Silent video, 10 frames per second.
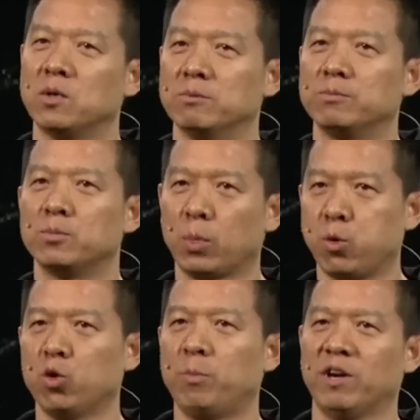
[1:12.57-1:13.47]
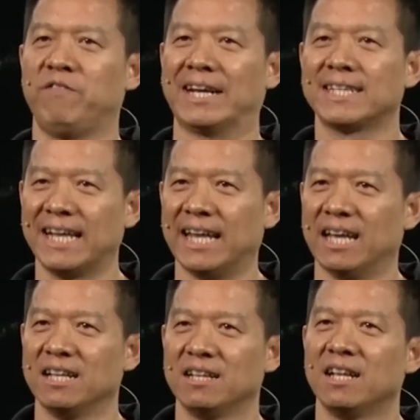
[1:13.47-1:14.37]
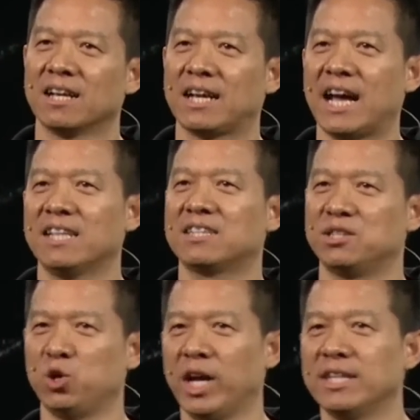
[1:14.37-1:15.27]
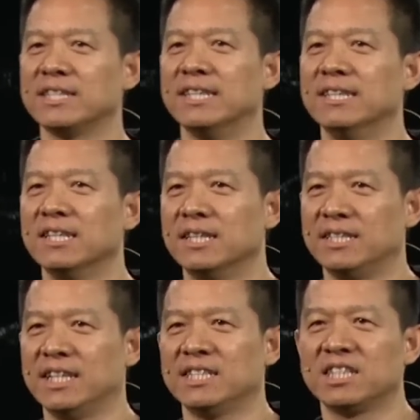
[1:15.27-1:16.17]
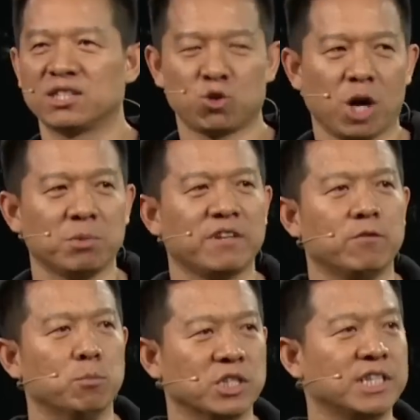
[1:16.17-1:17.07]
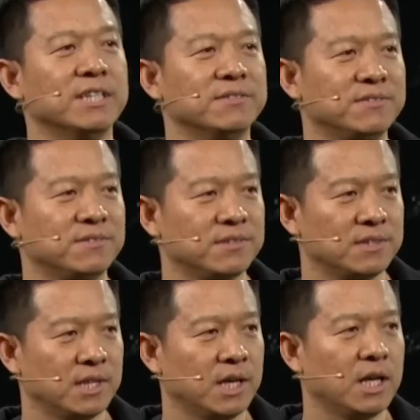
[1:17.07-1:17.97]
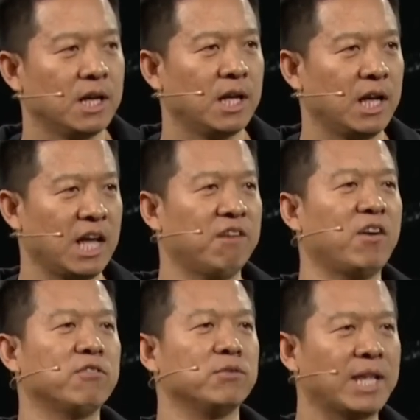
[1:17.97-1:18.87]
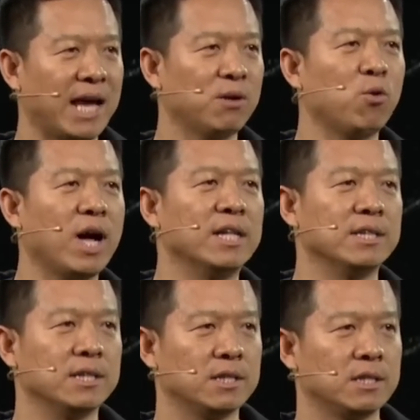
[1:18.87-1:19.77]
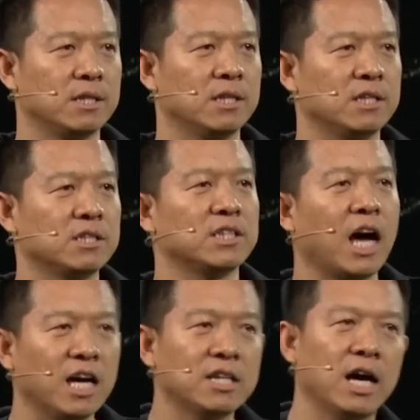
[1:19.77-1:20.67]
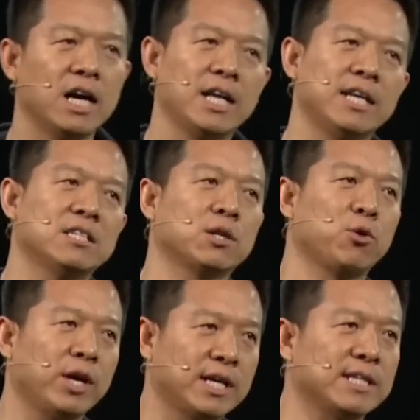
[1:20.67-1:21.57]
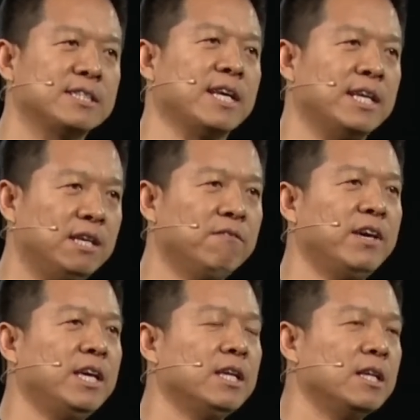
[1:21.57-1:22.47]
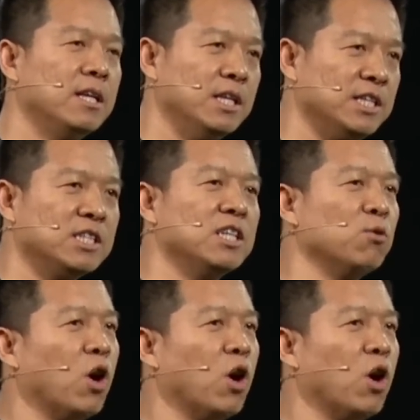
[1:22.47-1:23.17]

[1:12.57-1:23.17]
while no longer the CEO of Faraday Future, will still have some form of an active day-to-day involvement with the company. Rather than be CEO, he's